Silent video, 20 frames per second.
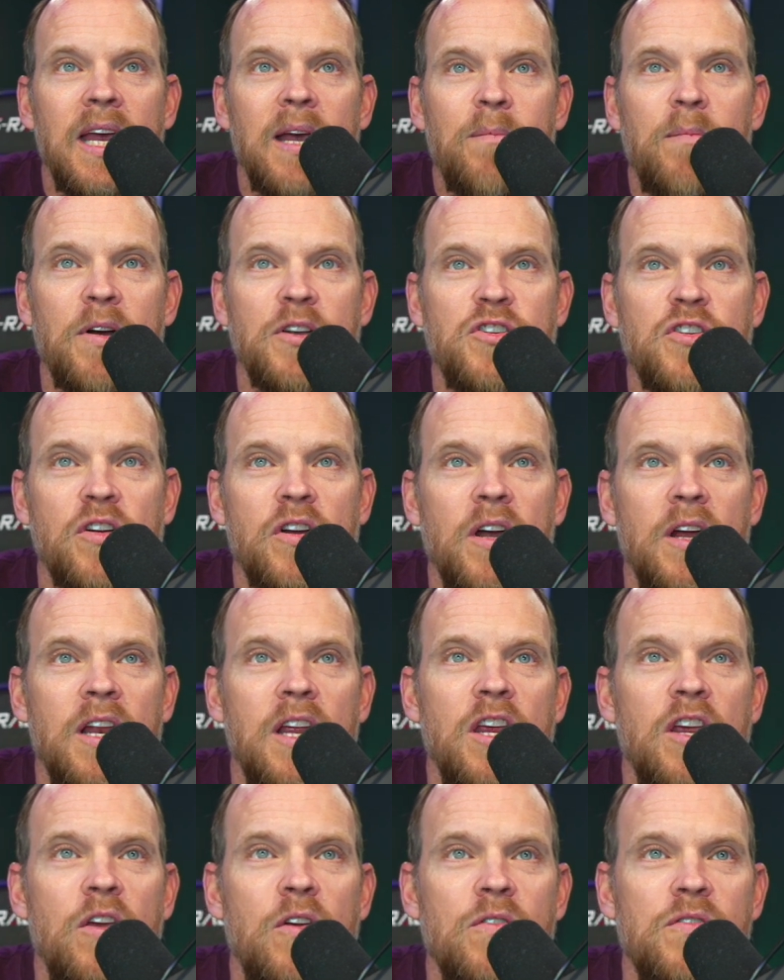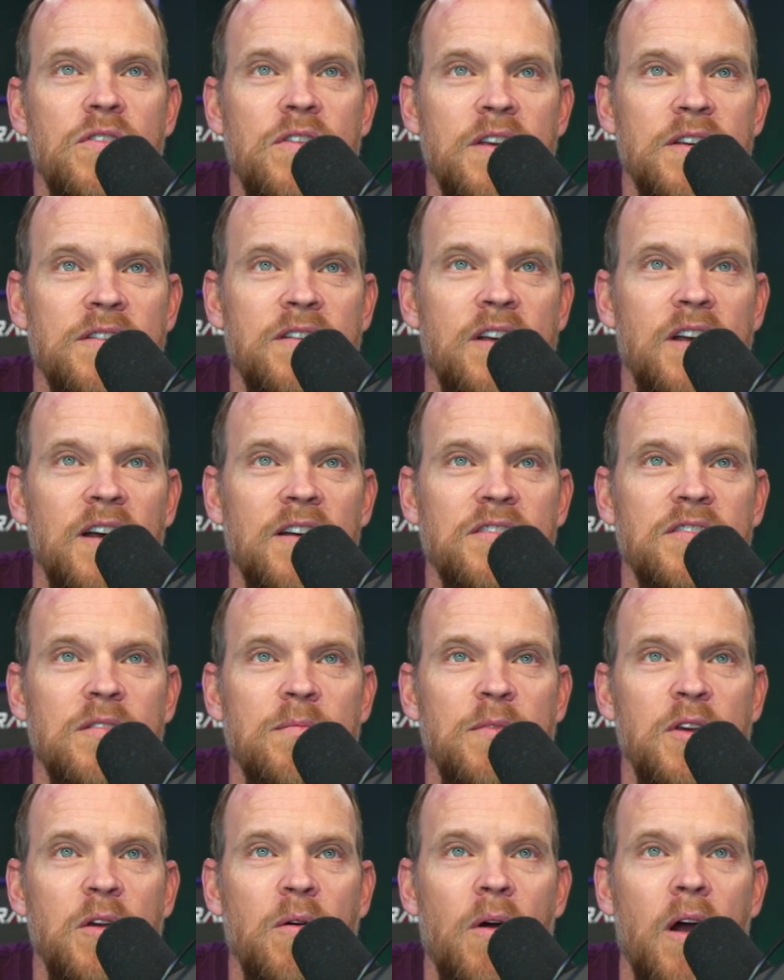But you're going to use this custom
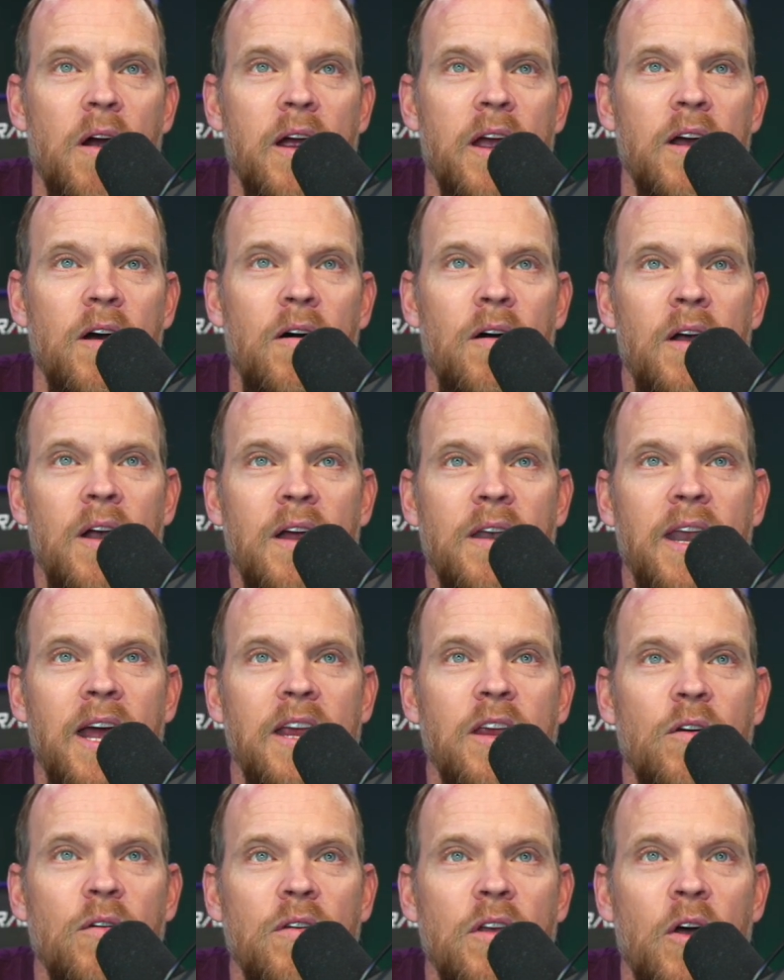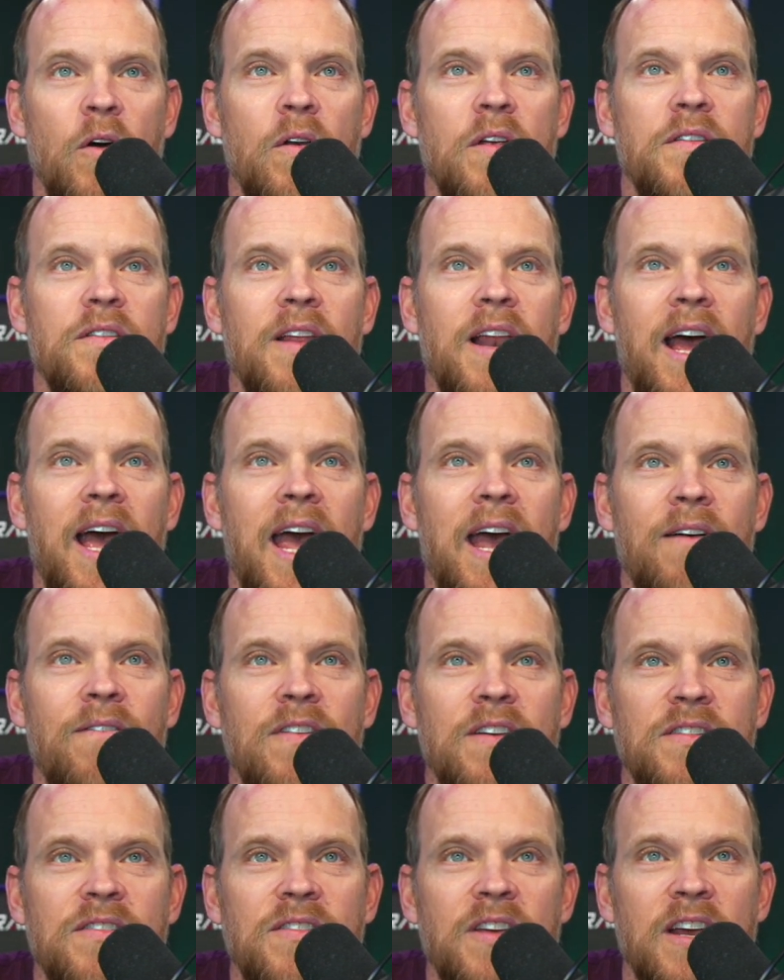URL. Now, you'll notice that I have
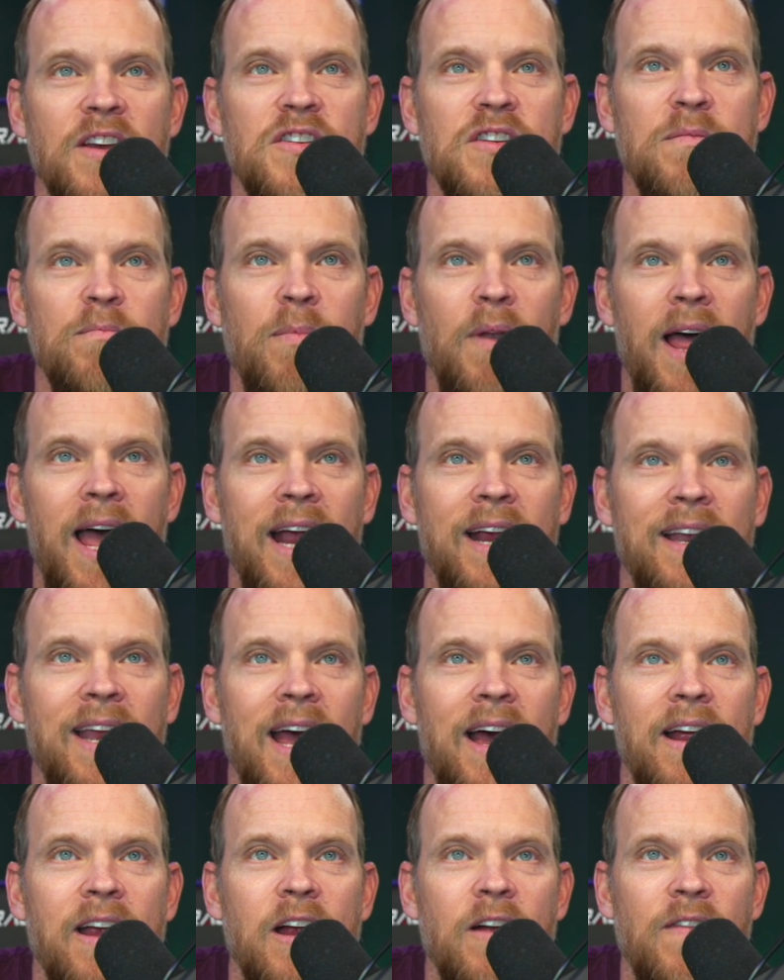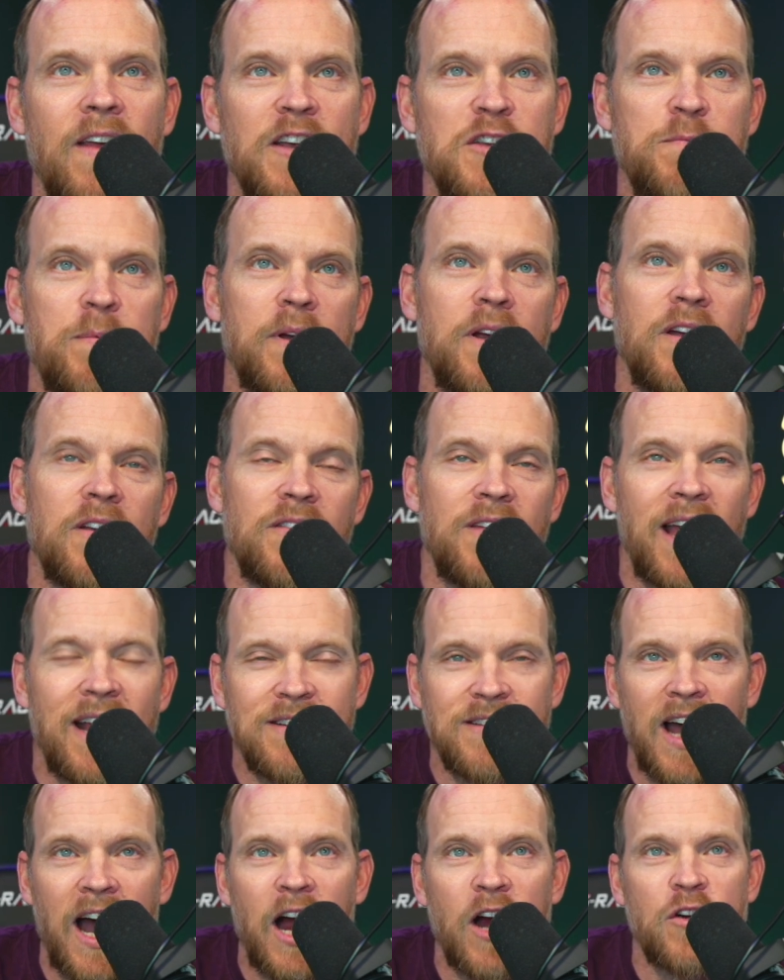this section blacked out here. That's because
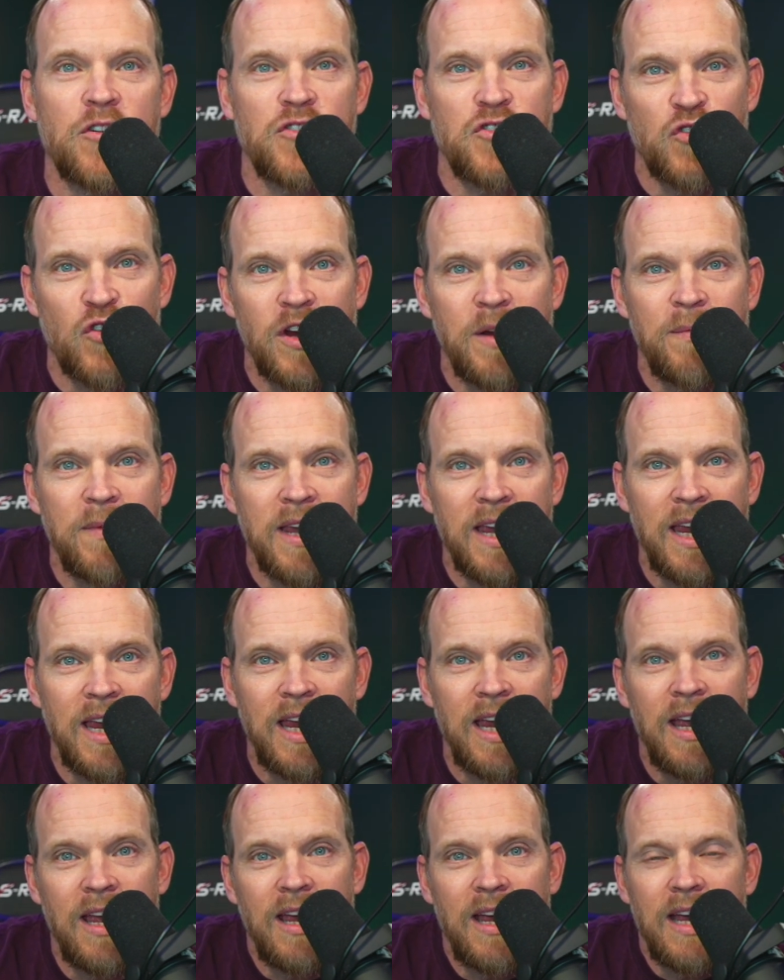that's our stream key.